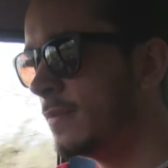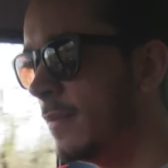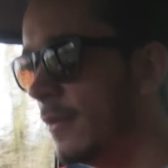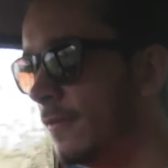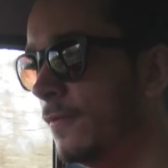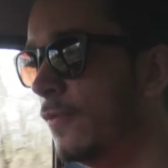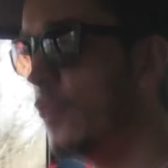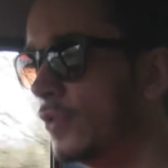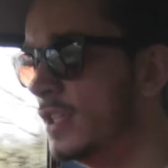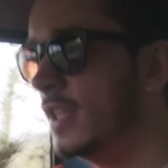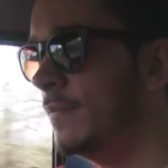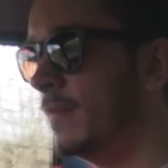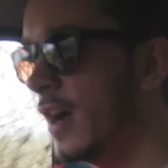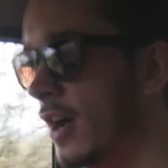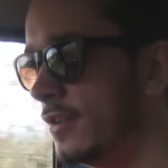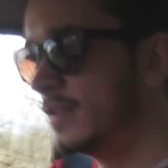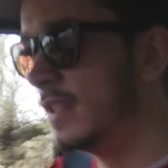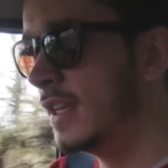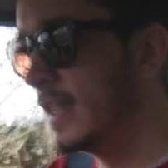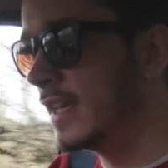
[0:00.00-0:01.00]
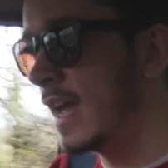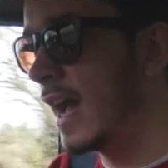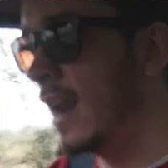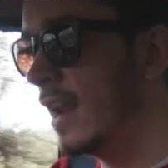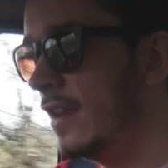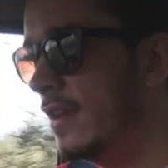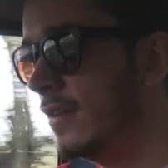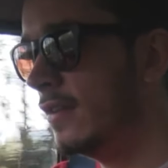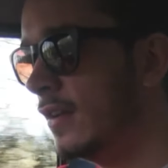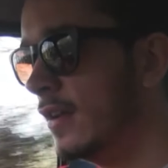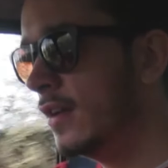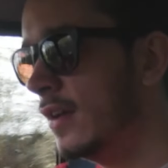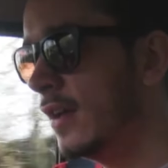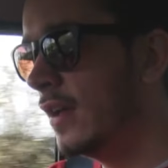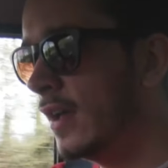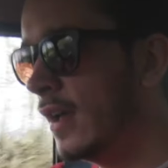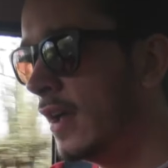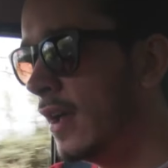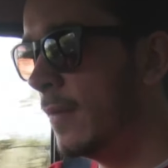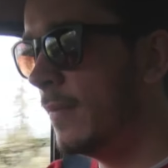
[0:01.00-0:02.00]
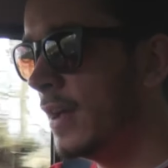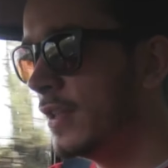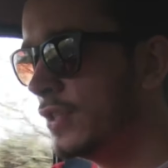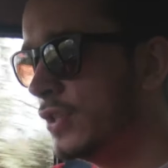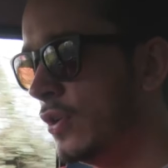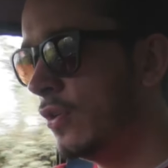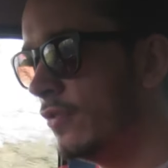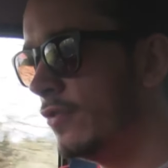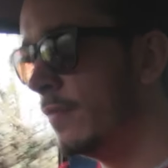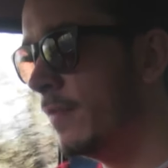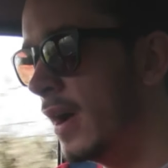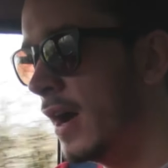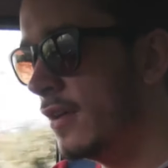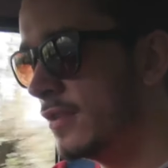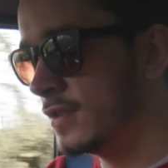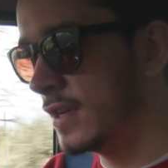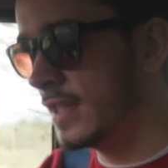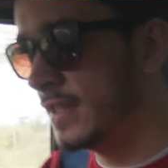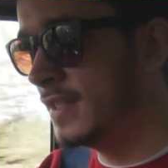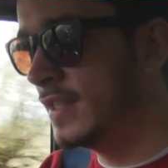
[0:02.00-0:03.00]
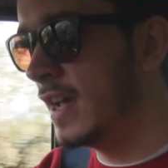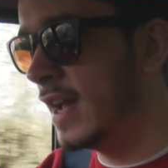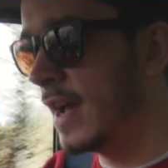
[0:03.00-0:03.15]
That's about 40 miles to the gallon, about 200 miles on a